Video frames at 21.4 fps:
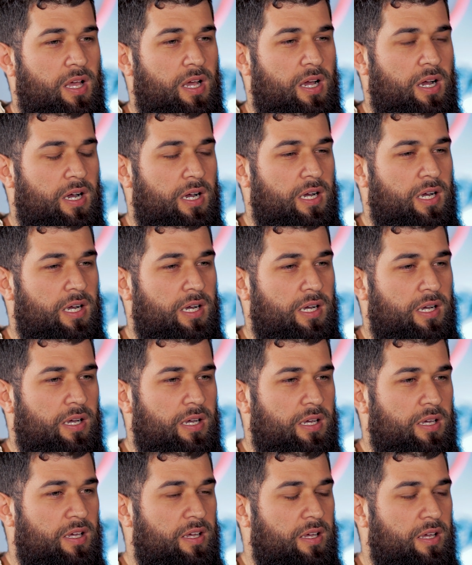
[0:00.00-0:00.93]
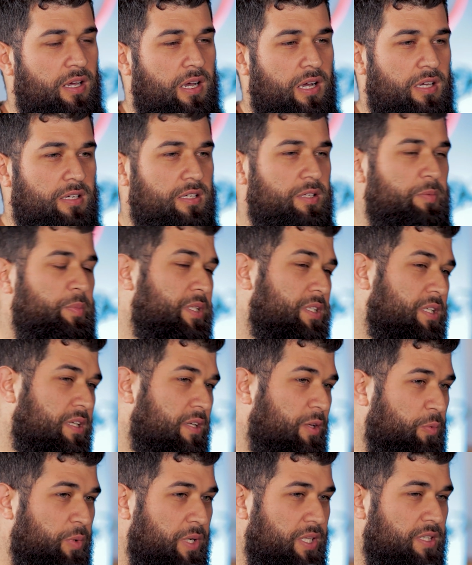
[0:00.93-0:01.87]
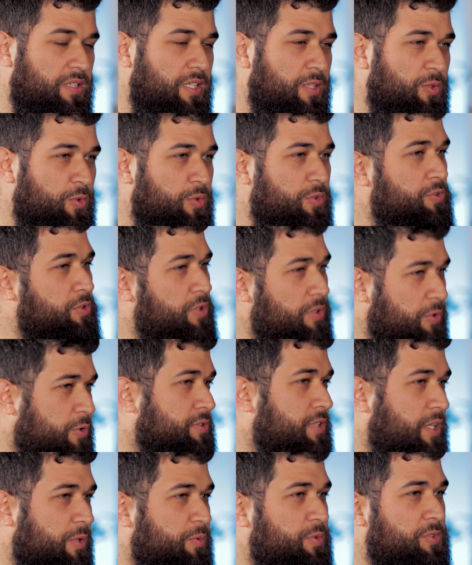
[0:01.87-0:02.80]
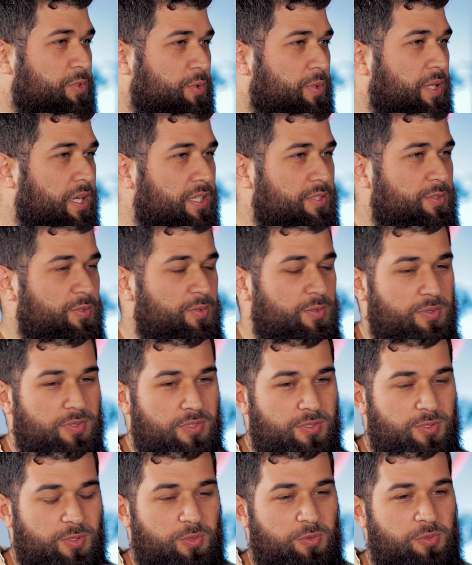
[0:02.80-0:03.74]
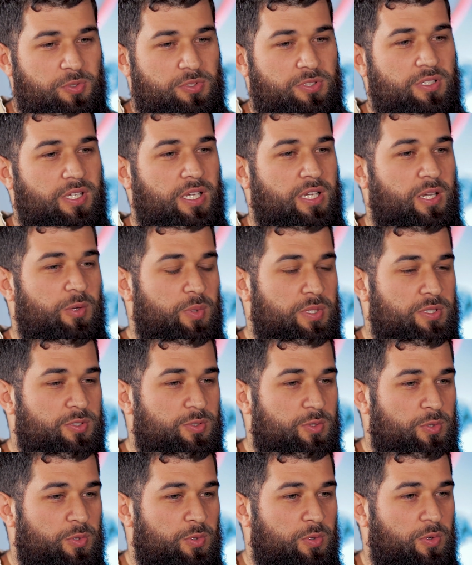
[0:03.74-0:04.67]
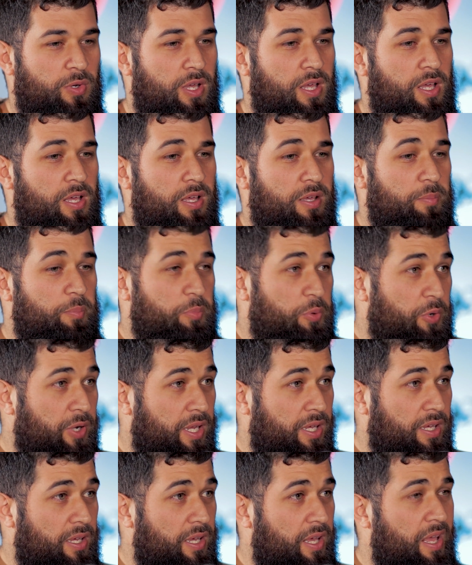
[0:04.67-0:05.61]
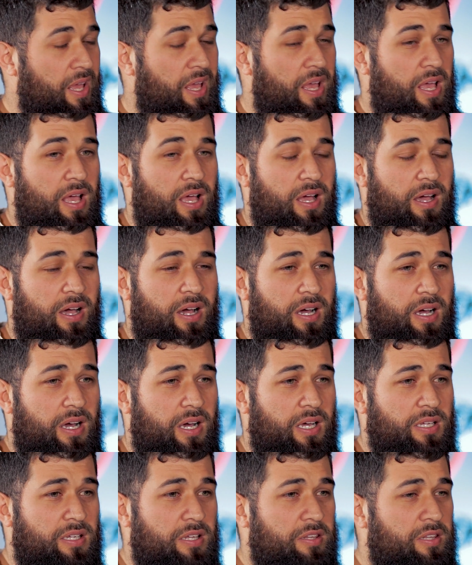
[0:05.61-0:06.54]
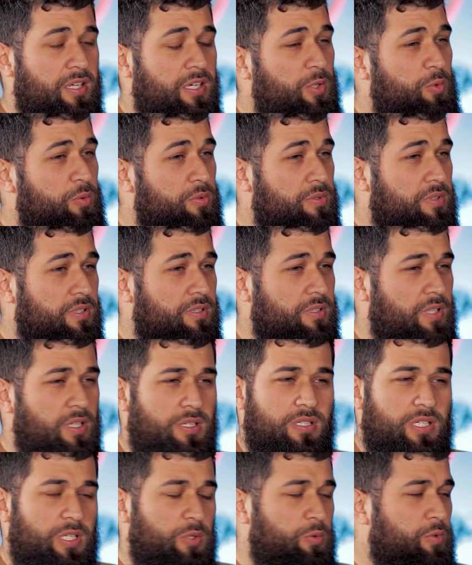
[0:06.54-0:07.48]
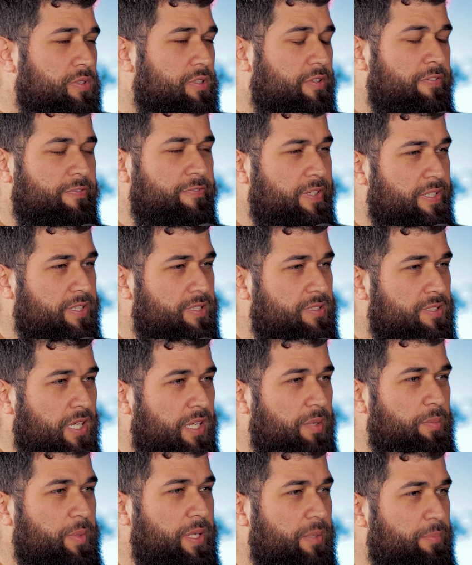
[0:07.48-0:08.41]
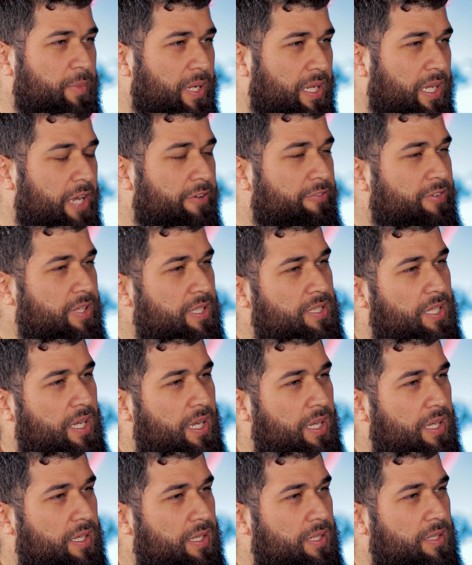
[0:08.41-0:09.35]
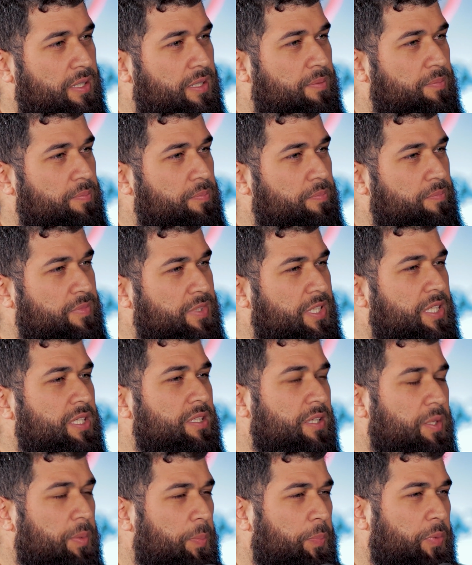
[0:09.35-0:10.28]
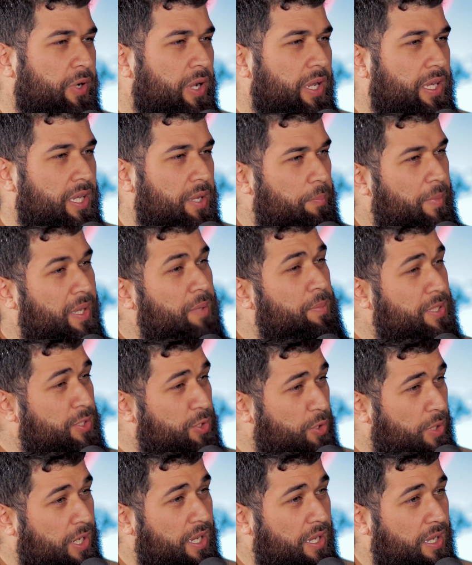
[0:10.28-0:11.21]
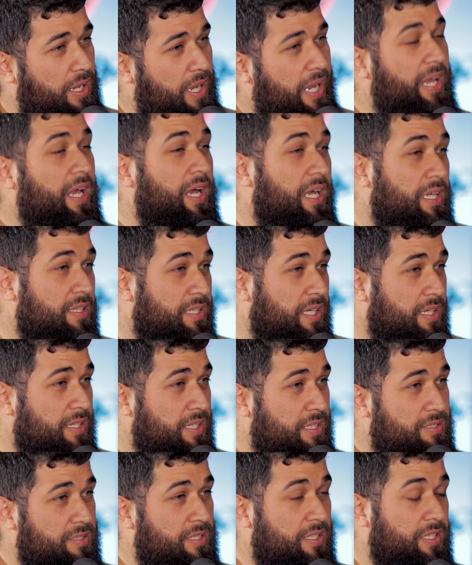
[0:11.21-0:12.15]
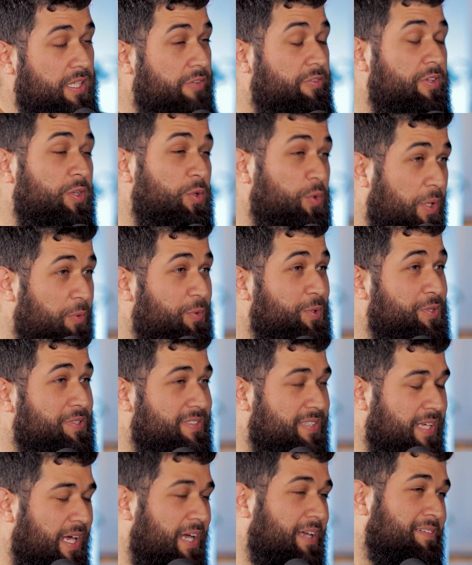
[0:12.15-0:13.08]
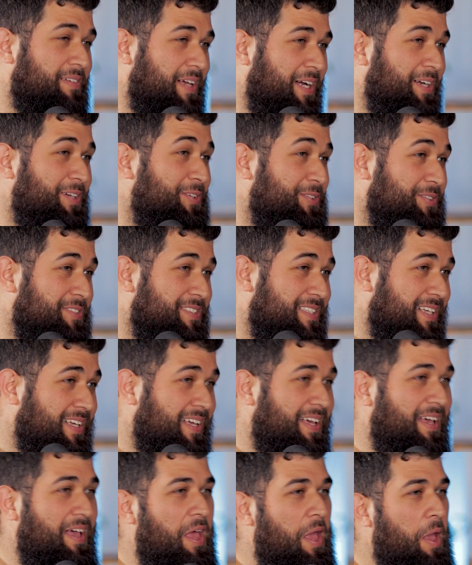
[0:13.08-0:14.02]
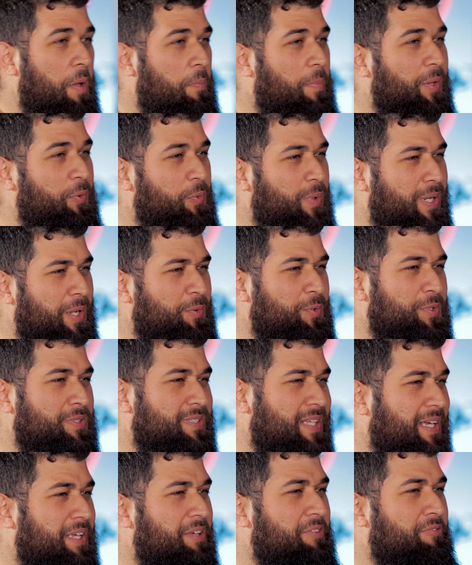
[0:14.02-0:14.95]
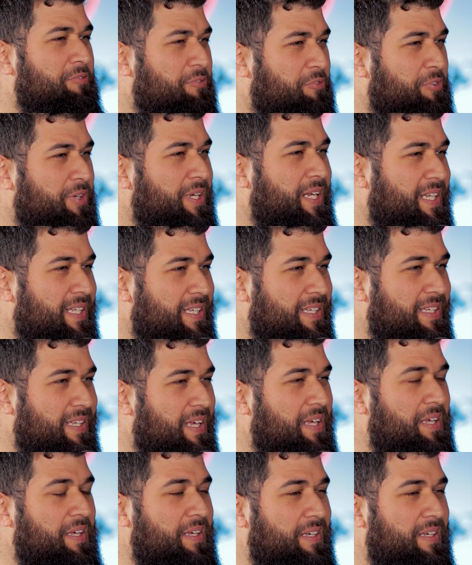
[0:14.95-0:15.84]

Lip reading: I immediately went did ghusl, because I was told I had to do ghusl, and then I went to pray. And I think it was the first time in my life that I did a prayer. Maybe dua, I had done it, even though I was agnostic. But when I was like in really